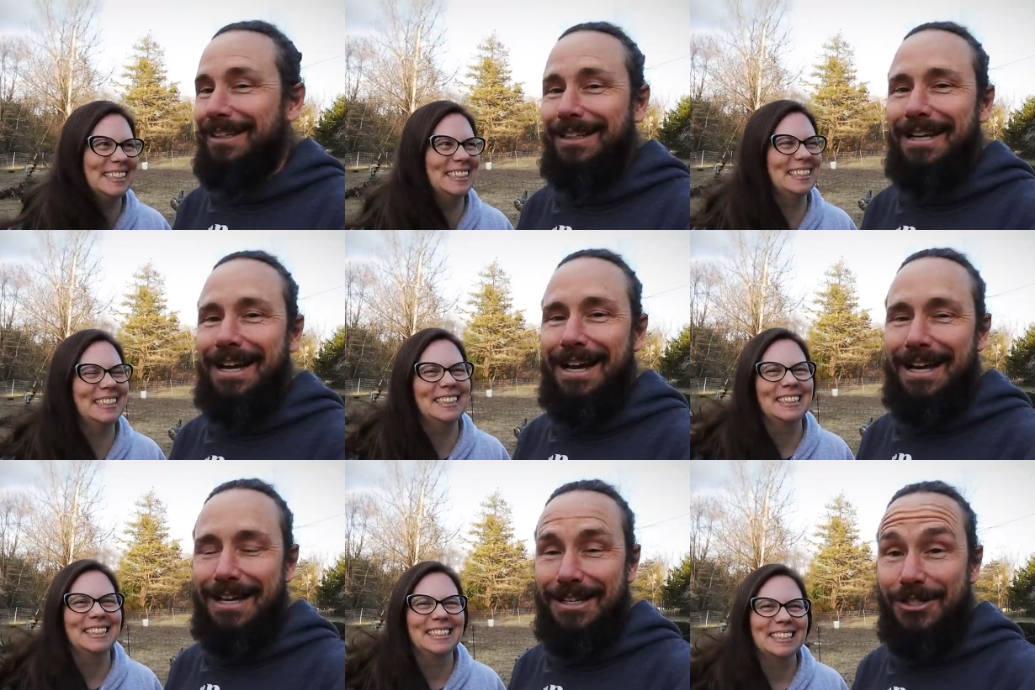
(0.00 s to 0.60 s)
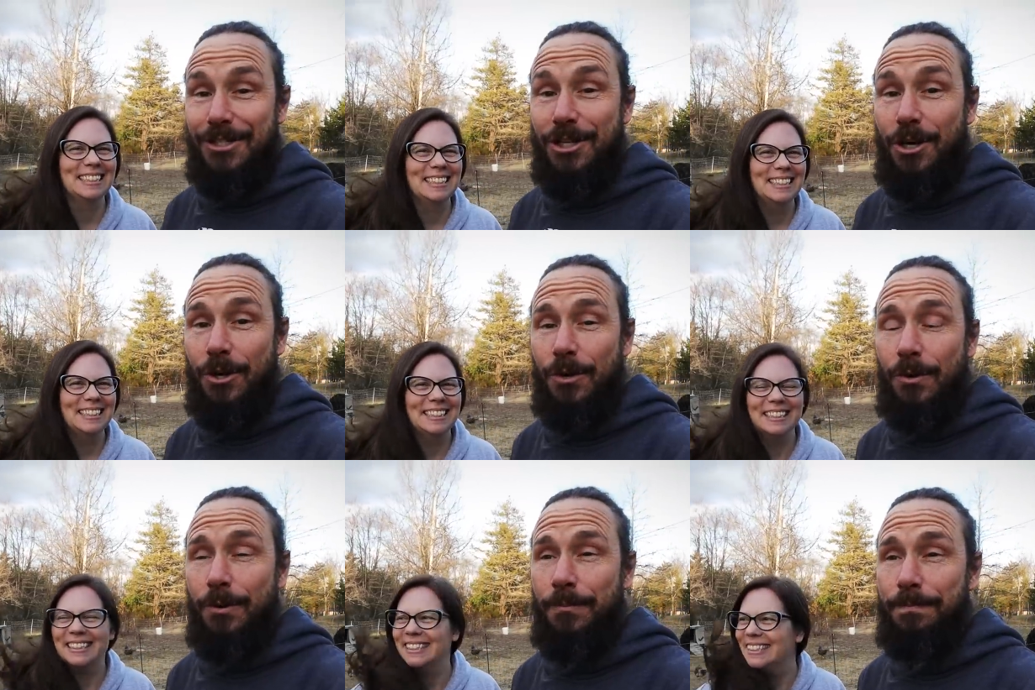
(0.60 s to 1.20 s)
Speaker 1: yeah,
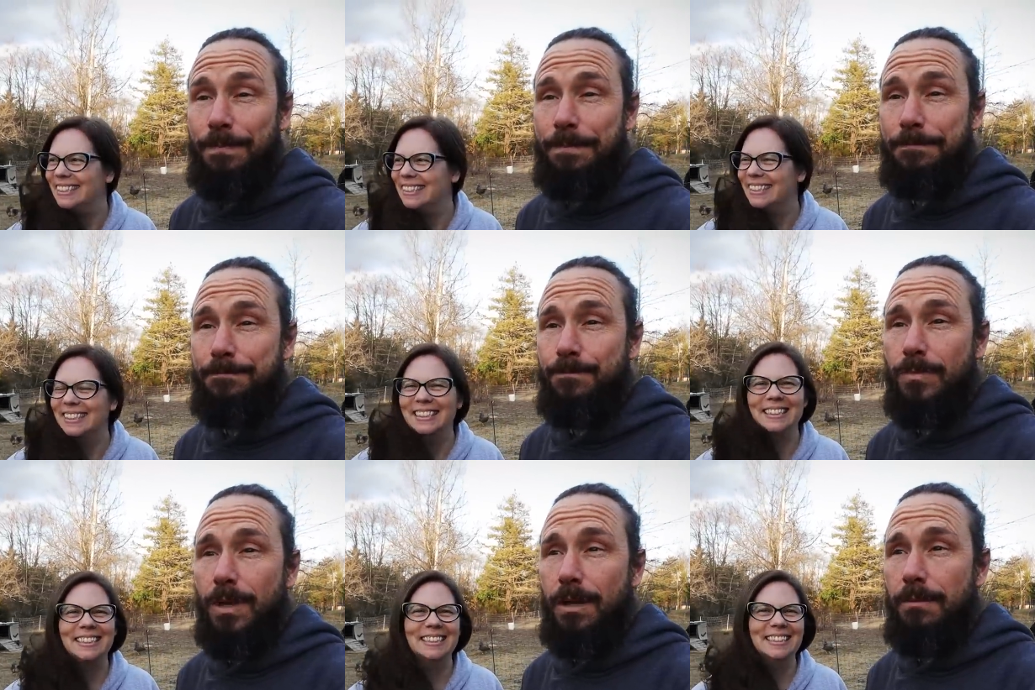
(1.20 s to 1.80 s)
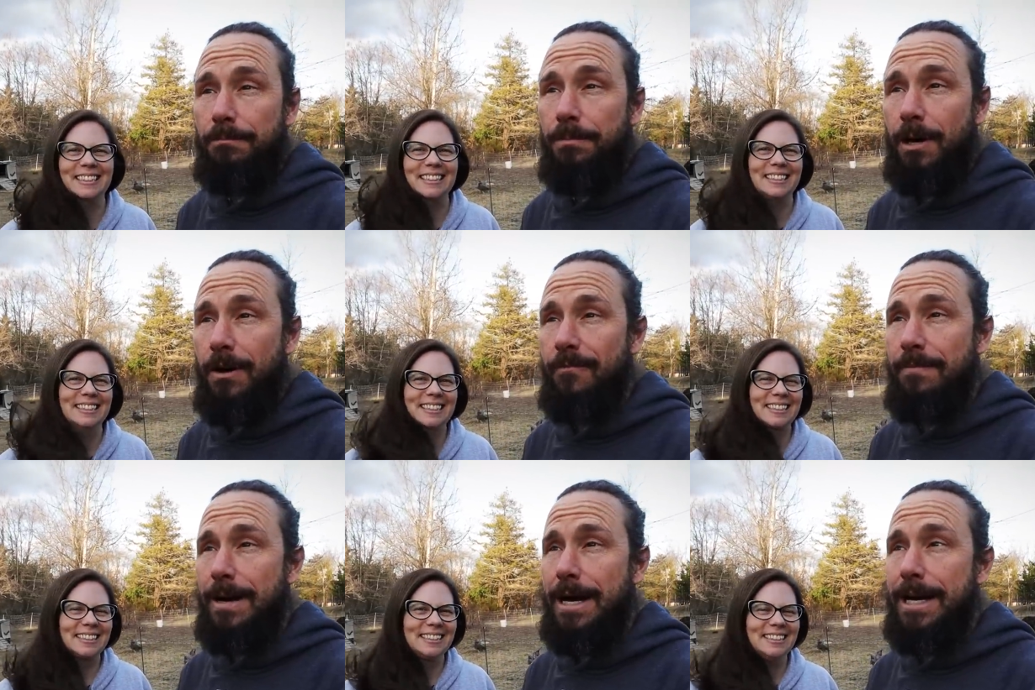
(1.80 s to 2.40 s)
so
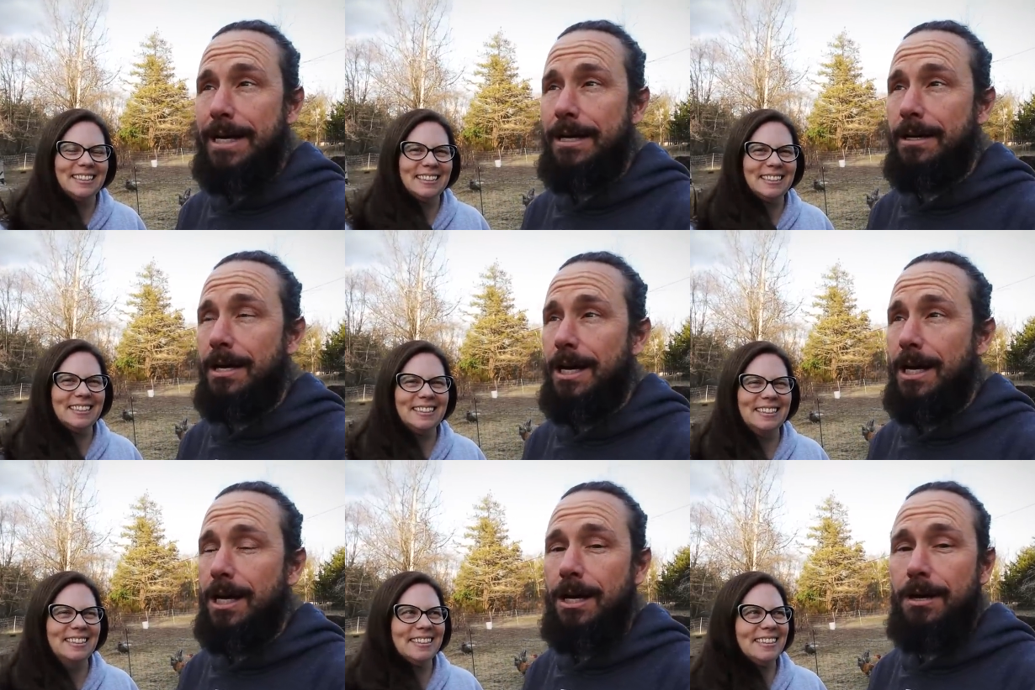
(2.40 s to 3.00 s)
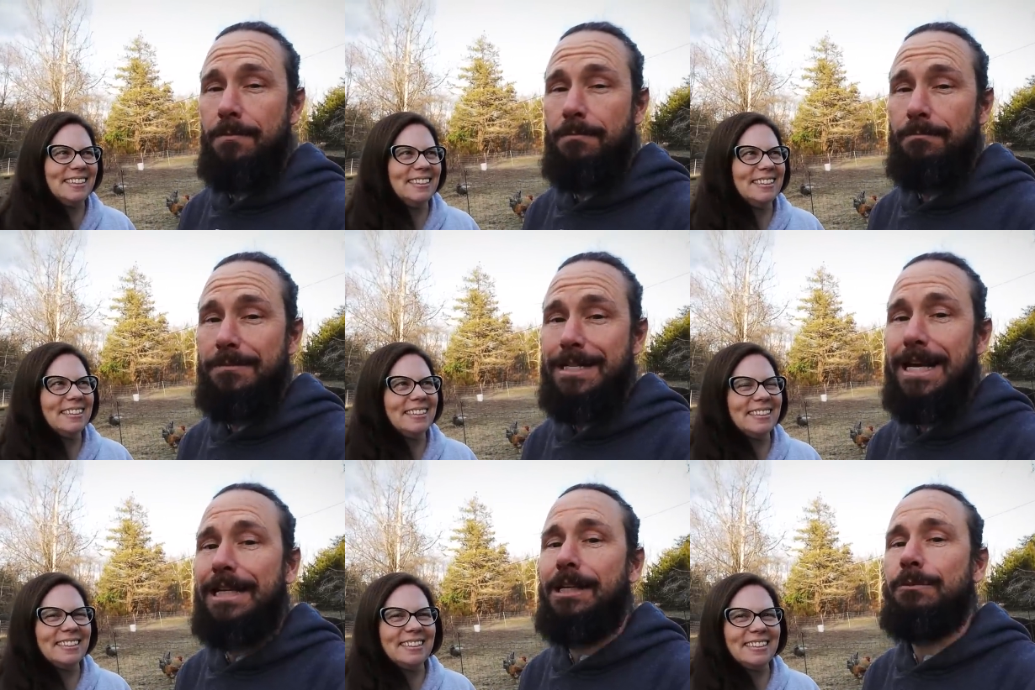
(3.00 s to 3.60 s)
part of my um,
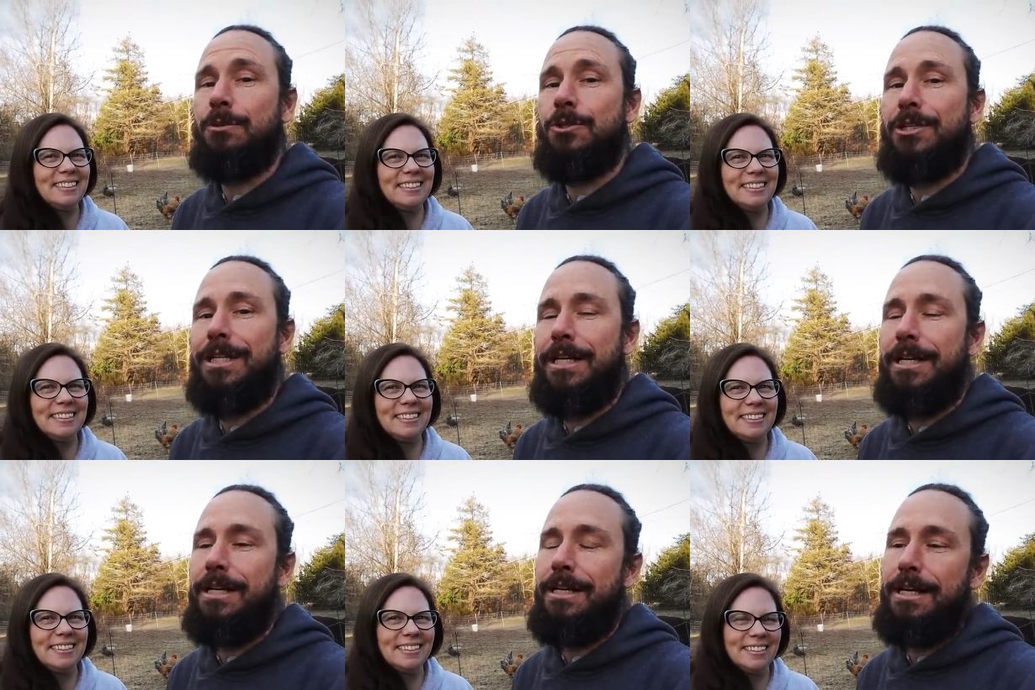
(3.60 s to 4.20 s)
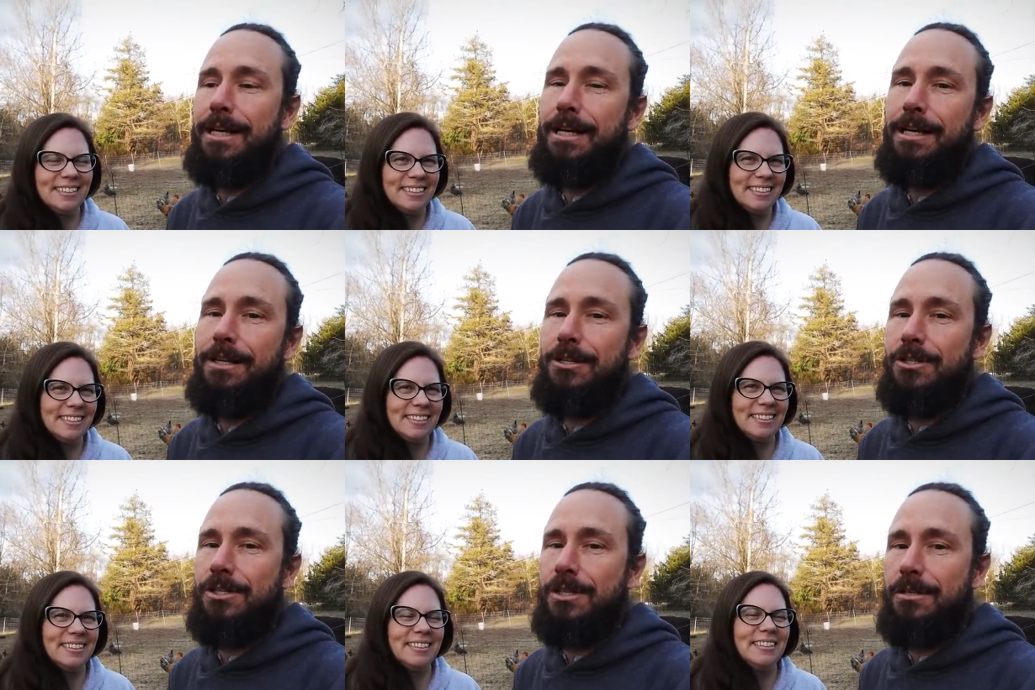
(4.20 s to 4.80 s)
daily routine
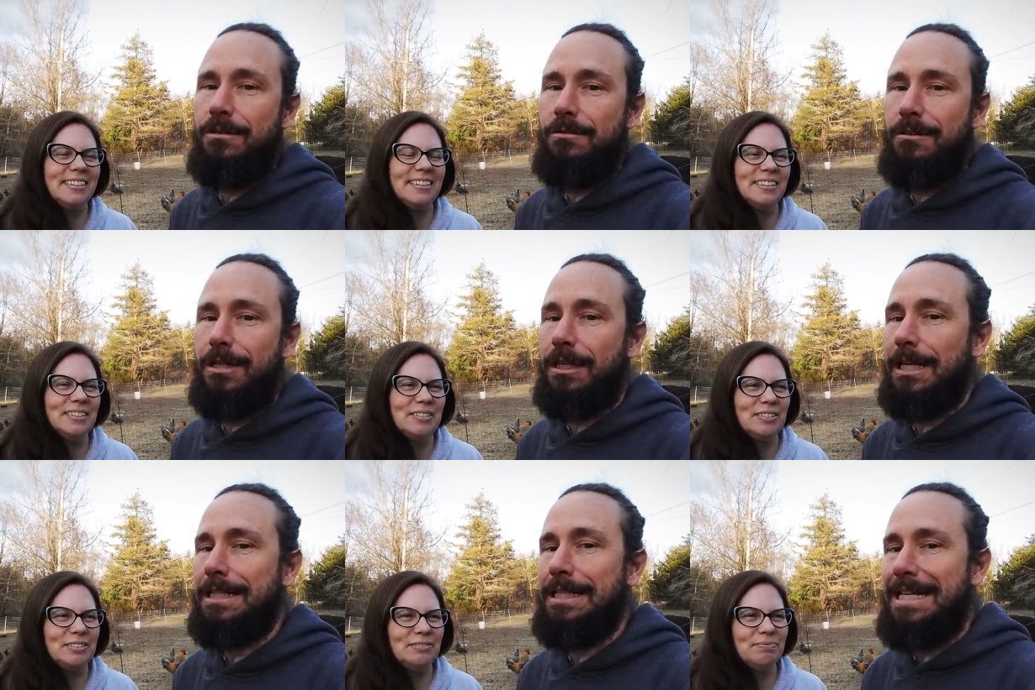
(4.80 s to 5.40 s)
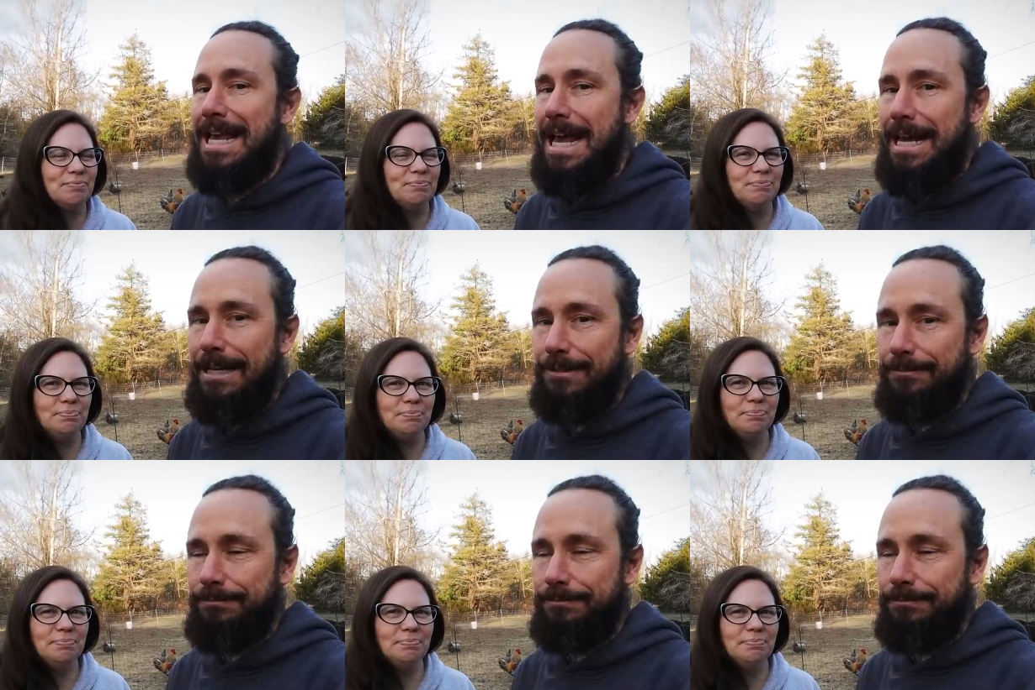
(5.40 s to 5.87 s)
is collecting e